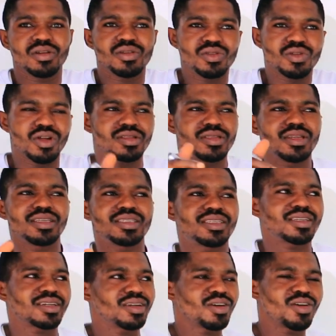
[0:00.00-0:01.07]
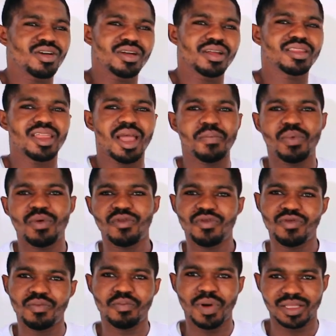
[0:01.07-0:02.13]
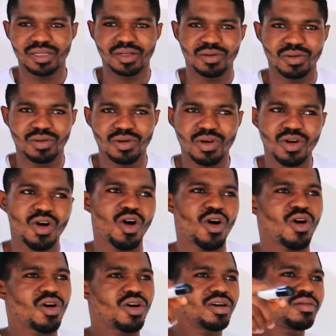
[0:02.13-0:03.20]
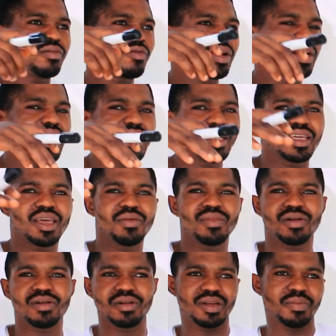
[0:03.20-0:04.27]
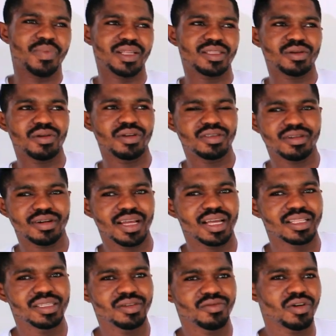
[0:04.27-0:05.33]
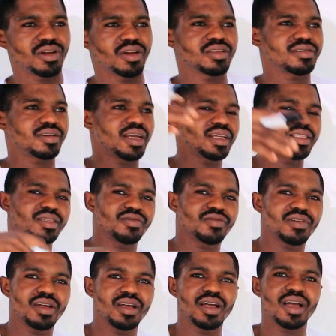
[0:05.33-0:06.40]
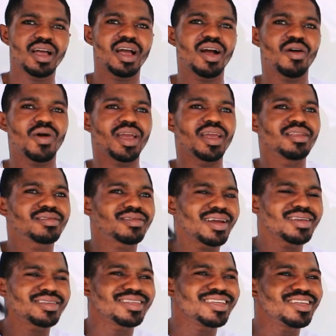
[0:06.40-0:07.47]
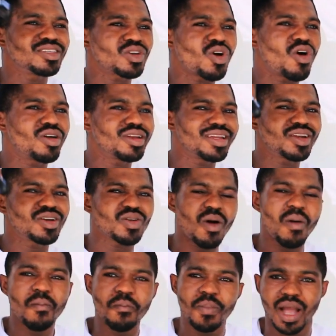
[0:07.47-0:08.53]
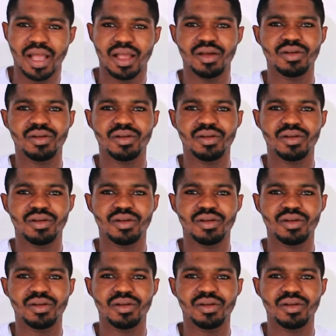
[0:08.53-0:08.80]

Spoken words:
Not necessarily on the type of particle or whether the particle is reactive or not reactive. Our interest is on the number